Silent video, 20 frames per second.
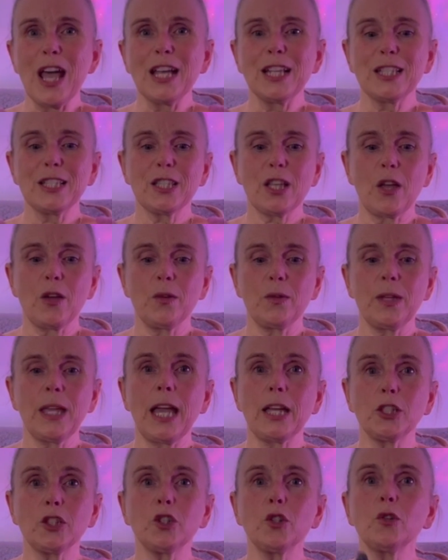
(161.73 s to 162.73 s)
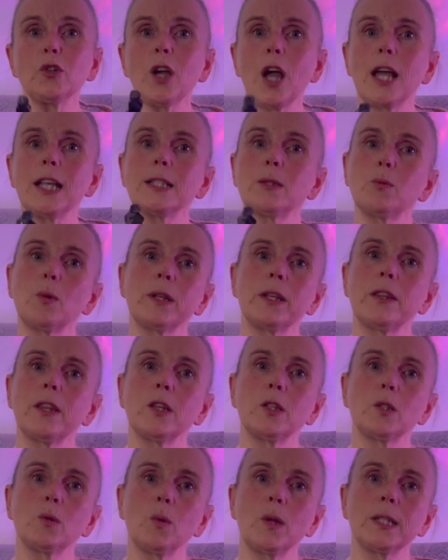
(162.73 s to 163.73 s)
So yeah, Shungite's one of
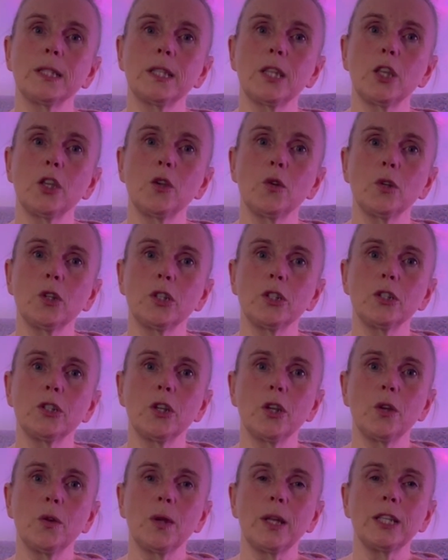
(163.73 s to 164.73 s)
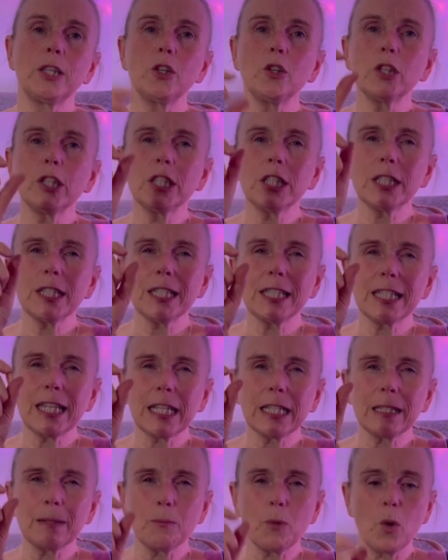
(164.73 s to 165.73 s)
those ones that you can do, and you can just
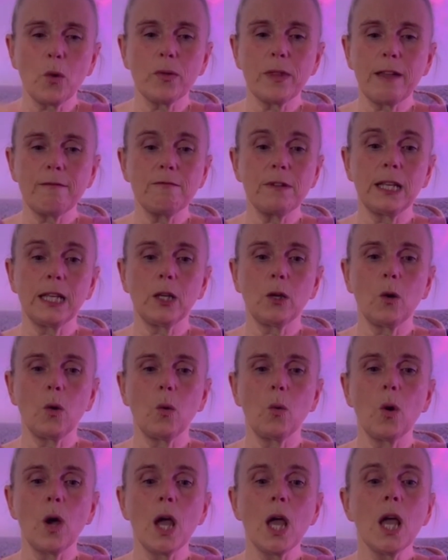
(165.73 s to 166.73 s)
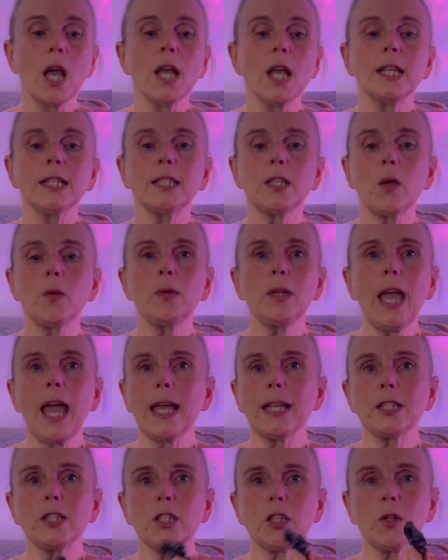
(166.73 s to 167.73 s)
stick them on. They're really cool. So
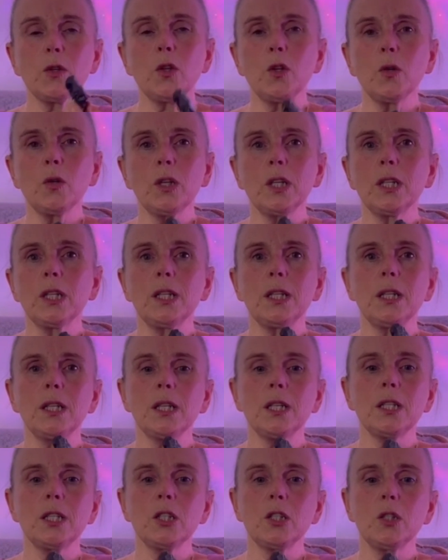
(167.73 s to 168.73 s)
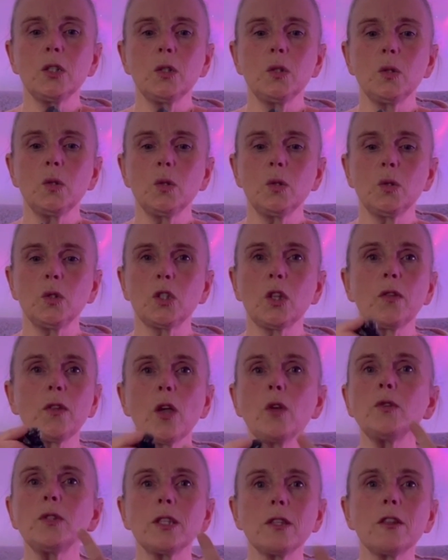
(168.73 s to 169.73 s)
yeah, so you can do, so
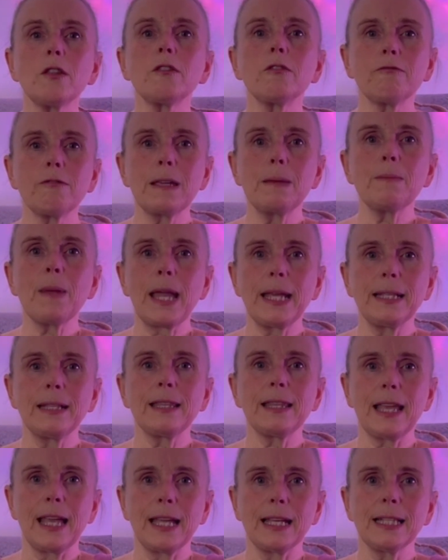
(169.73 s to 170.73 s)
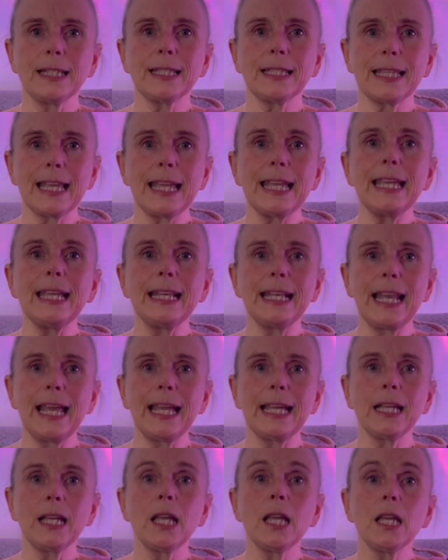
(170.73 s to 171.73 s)
those are the three main things: the
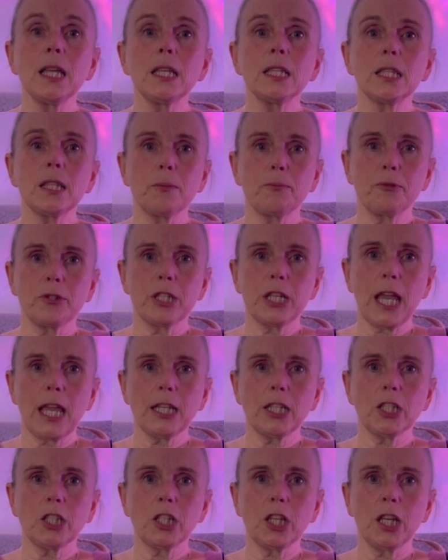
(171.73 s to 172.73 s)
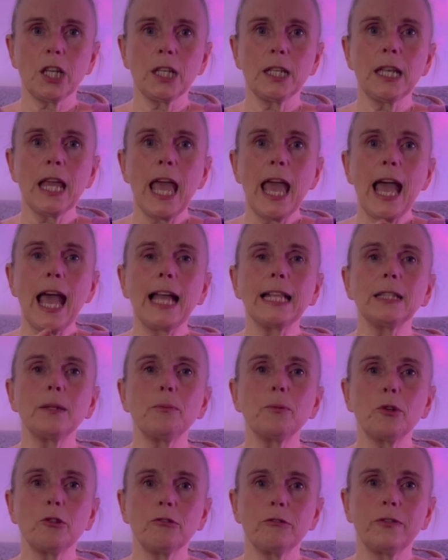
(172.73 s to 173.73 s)
healing, the protection, and the
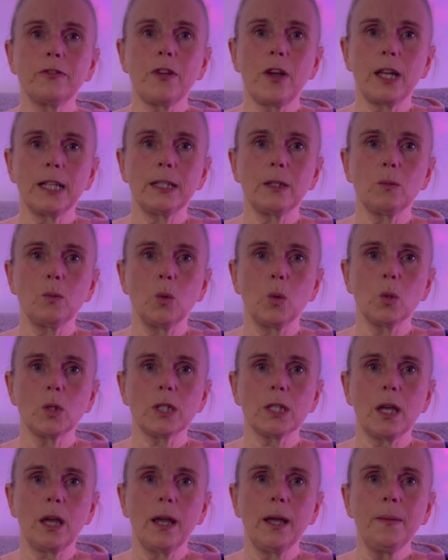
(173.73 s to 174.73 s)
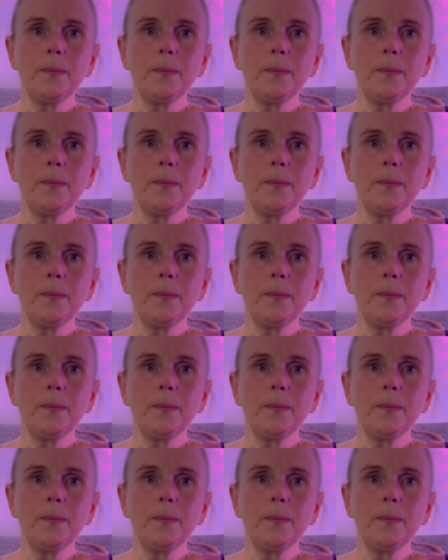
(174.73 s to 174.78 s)
purifying the water.